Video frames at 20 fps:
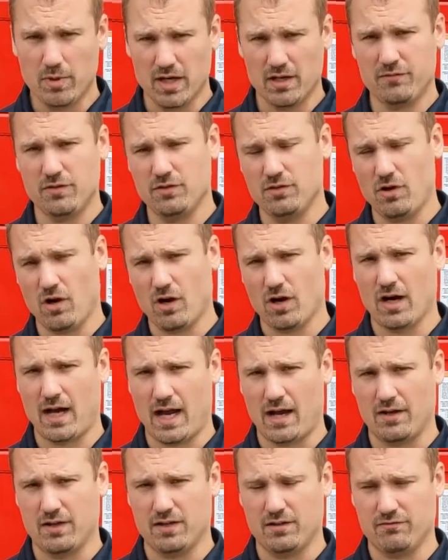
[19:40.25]
But if you
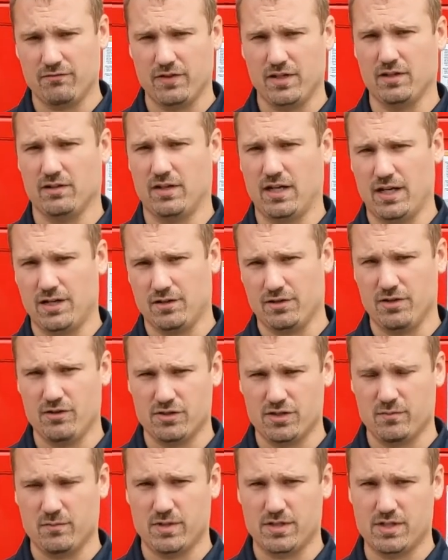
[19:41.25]
are out in the field and you're
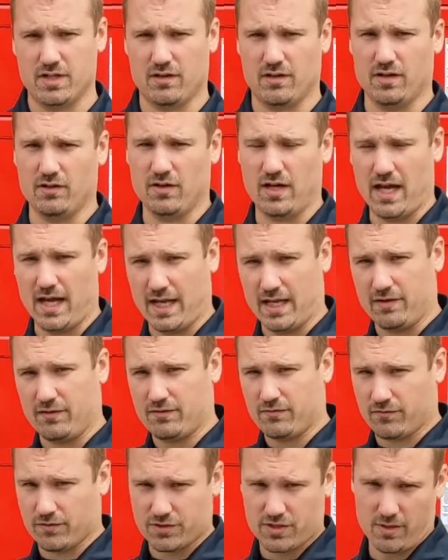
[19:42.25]
using material
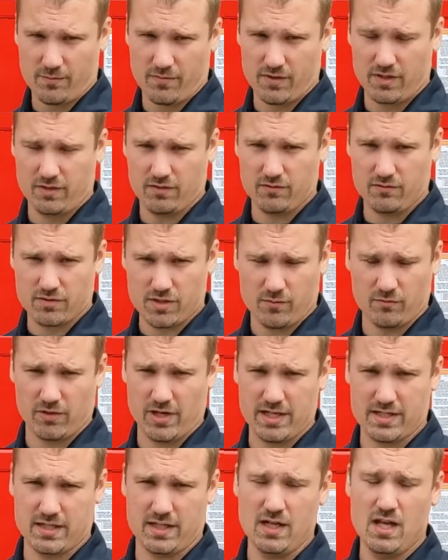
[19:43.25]
and for some
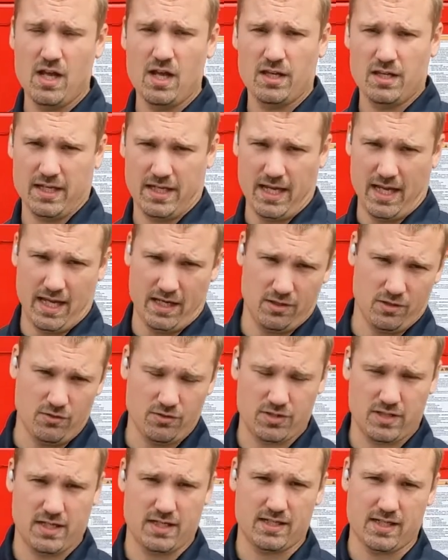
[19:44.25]
reason you can't
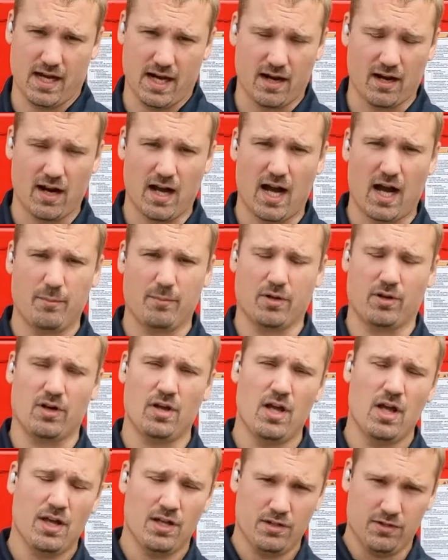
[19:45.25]
use the entire hopper,
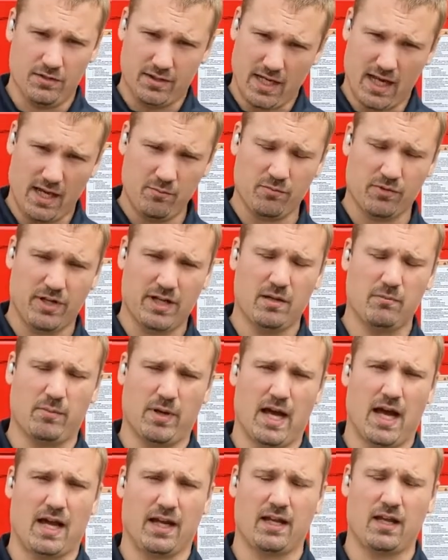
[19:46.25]
you can bring it
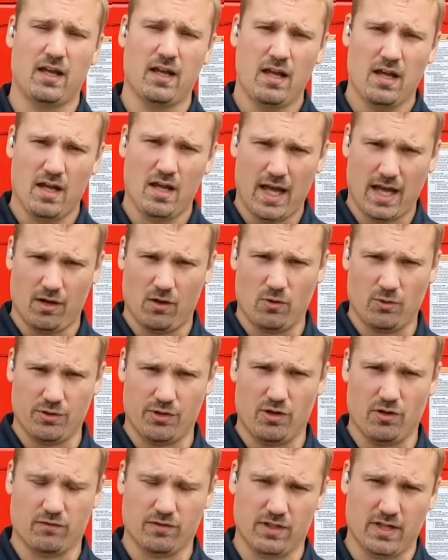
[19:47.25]
back and hold
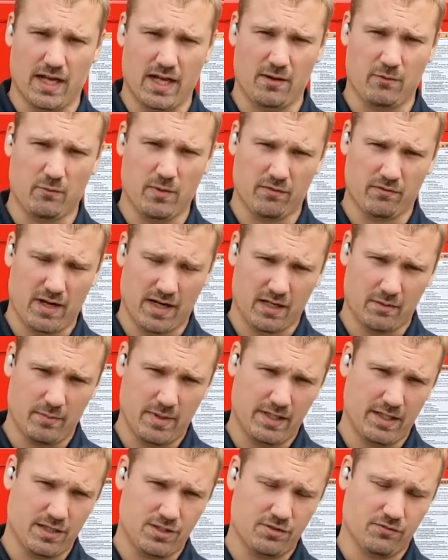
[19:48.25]
it overnight. We
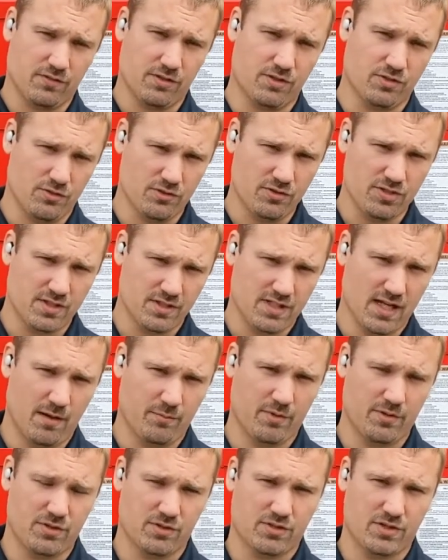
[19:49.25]
recommend that you reduce the
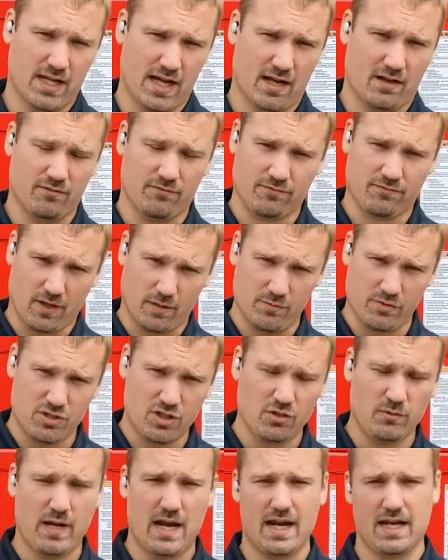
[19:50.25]
temperature down from
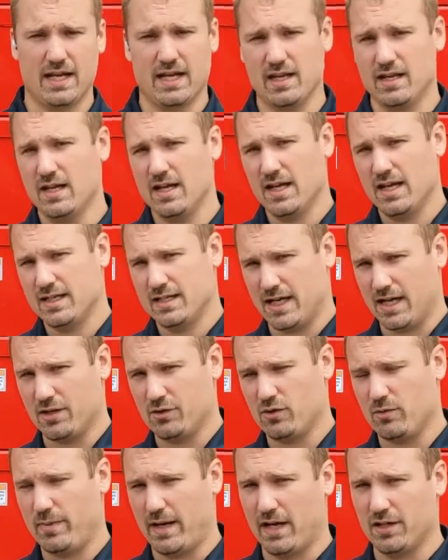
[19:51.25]
280
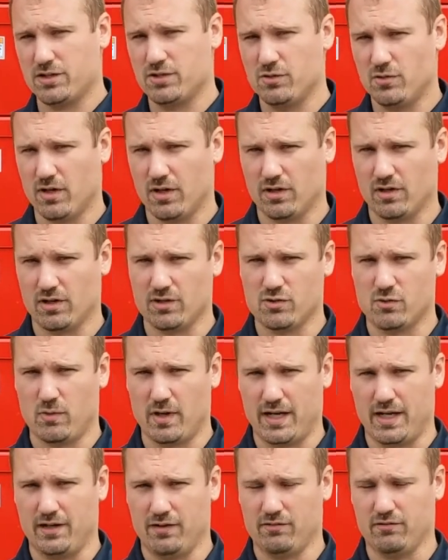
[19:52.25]
down to about
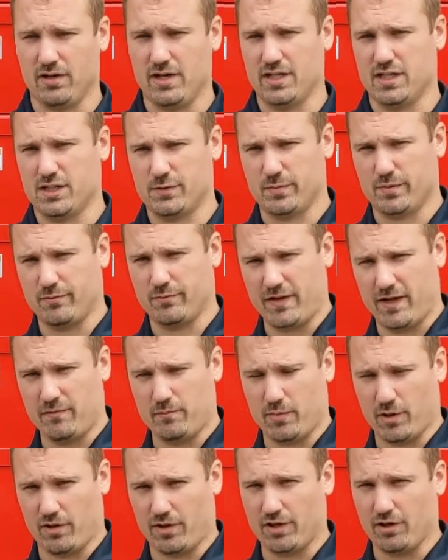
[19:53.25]
220 degrees to
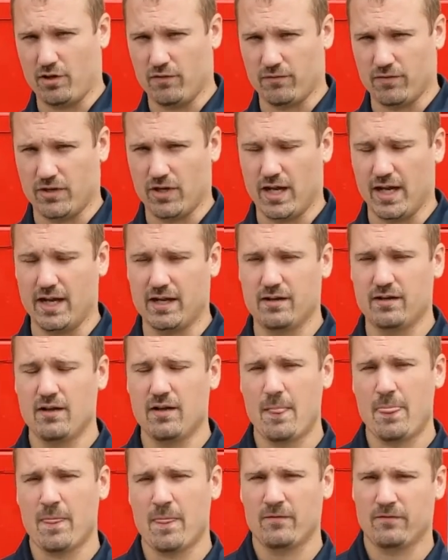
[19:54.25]
prevent burning overnight.
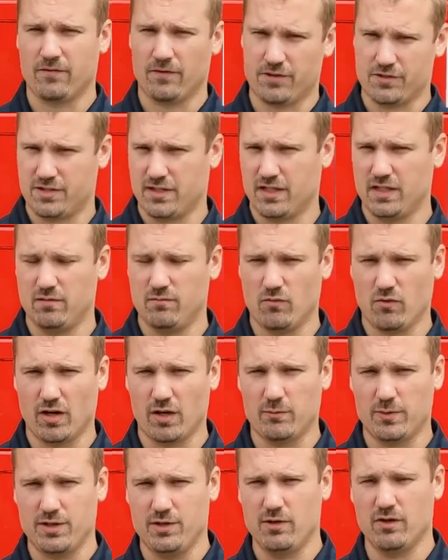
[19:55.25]
First thing in the
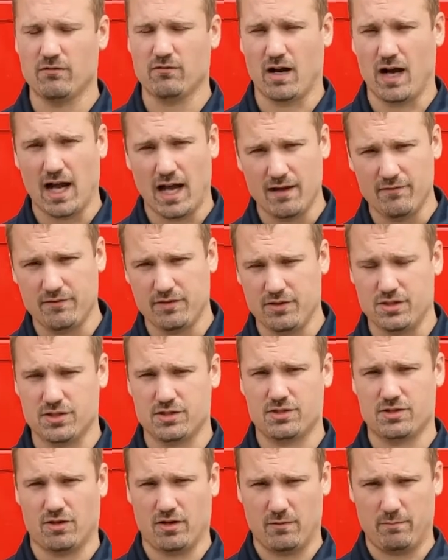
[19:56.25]
morning when you arrive, you
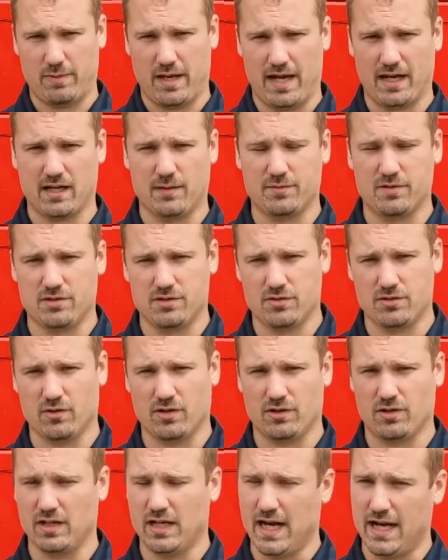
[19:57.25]
just turn it back up to
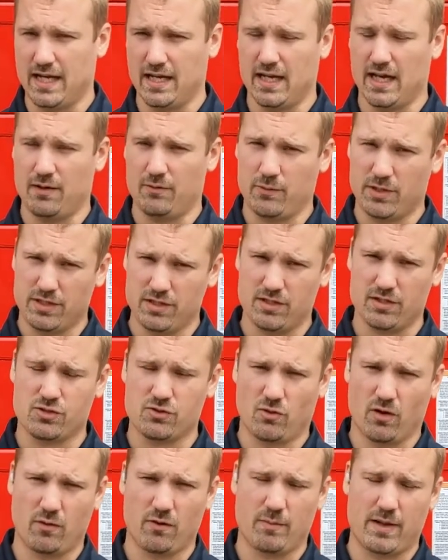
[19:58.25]
280, and within a
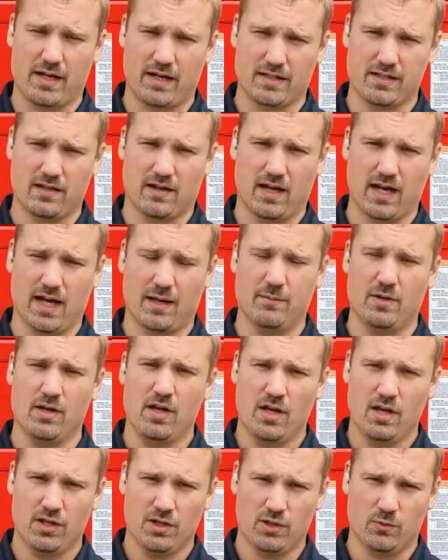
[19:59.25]
short amount of time,
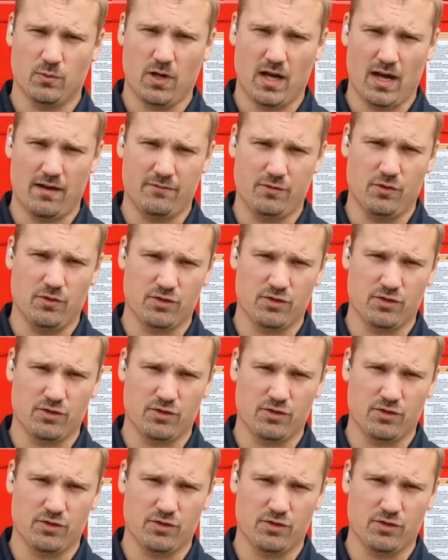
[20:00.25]
you will have